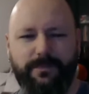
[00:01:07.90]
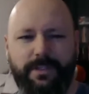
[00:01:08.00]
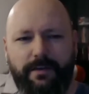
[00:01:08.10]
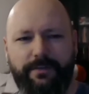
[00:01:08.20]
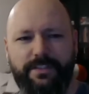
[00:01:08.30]

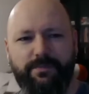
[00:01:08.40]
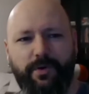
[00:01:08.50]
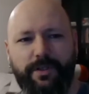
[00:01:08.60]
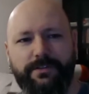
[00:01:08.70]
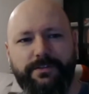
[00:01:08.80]
have any
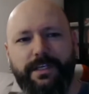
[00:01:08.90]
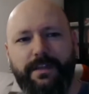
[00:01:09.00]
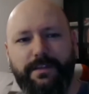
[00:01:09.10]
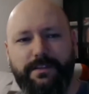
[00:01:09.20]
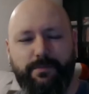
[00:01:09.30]
spoilers
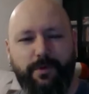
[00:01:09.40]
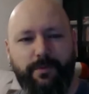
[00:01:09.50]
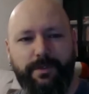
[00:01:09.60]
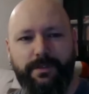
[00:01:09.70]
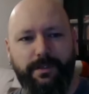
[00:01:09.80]
at this
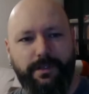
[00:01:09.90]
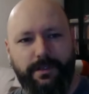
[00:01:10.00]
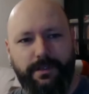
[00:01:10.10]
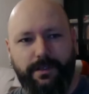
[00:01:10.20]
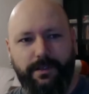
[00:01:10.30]
moment.
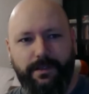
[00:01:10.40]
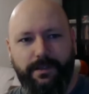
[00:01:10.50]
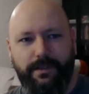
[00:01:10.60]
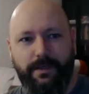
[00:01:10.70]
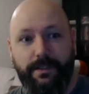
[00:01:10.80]

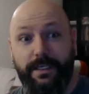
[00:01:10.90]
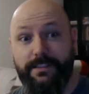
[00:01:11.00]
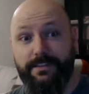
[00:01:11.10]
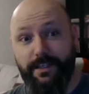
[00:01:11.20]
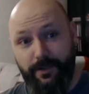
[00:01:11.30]

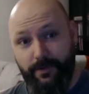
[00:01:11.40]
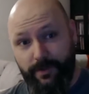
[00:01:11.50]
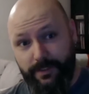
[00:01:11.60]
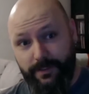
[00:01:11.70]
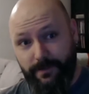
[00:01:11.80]
Yes, I know
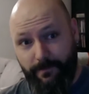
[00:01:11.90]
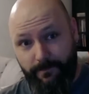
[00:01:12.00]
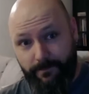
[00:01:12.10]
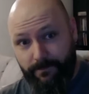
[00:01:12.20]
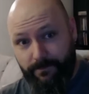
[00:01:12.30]
it is
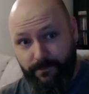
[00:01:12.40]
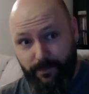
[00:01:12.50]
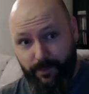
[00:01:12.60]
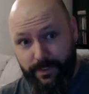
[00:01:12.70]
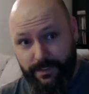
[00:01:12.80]

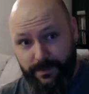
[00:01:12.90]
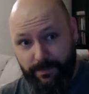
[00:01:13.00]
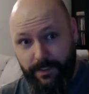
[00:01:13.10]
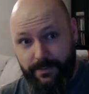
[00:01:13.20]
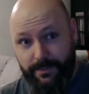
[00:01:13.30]
46
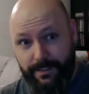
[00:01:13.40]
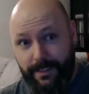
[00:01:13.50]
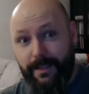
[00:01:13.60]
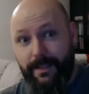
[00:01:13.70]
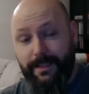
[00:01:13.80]
pages
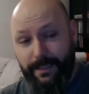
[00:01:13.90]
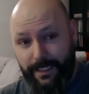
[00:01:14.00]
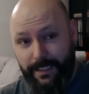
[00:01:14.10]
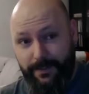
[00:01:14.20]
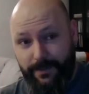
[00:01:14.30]

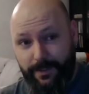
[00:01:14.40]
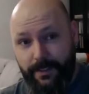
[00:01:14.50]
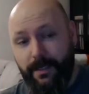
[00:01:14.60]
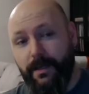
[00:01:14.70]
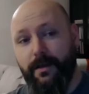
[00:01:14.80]
later,
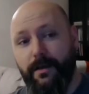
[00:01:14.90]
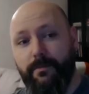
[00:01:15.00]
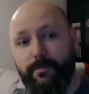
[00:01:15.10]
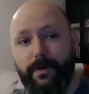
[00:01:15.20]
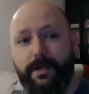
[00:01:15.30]

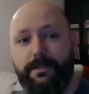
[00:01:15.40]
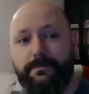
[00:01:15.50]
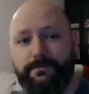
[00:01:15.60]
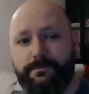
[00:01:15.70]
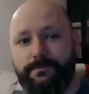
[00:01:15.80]
but
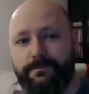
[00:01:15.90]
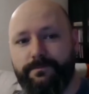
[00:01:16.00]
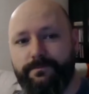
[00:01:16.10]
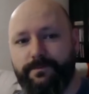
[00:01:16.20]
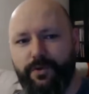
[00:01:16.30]

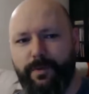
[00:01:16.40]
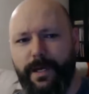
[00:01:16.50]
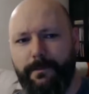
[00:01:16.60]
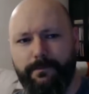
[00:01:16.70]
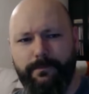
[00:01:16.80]
too
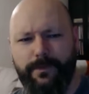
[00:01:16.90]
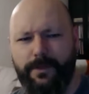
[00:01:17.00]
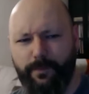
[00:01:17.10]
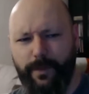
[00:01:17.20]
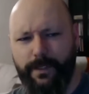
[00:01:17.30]
bad. You'll
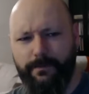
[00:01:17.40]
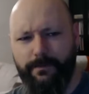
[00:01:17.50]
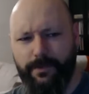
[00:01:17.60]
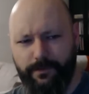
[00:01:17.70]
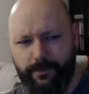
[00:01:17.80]
have to wait.
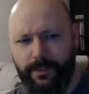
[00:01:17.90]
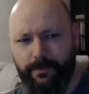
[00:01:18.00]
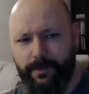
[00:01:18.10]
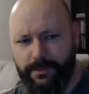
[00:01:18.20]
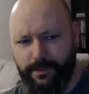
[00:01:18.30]
You'll have to read it
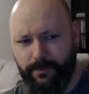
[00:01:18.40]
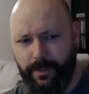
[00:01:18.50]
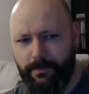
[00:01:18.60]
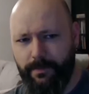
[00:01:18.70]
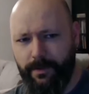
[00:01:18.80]
when it's on the
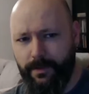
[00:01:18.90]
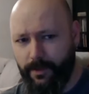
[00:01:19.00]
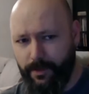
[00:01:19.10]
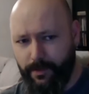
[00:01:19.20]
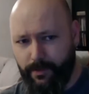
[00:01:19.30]
web
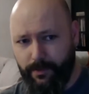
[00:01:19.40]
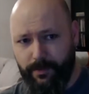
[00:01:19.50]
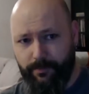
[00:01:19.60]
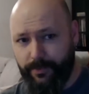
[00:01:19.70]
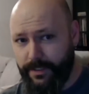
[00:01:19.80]
or
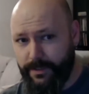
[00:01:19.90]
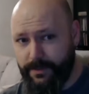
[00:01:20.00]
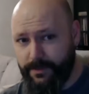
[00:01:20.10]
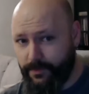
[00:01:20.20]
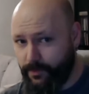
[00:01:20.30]
in
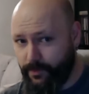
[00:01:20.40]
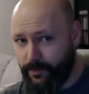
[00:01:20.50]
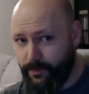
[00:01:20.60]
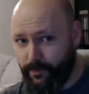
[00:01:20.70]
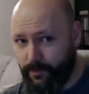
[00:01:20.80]
print
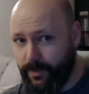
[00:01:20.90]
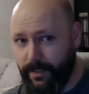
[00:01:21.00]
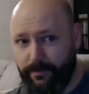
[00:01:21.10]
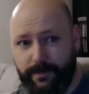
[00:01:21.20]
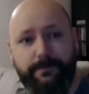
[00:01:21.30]
or
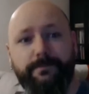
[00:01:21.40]
whatever.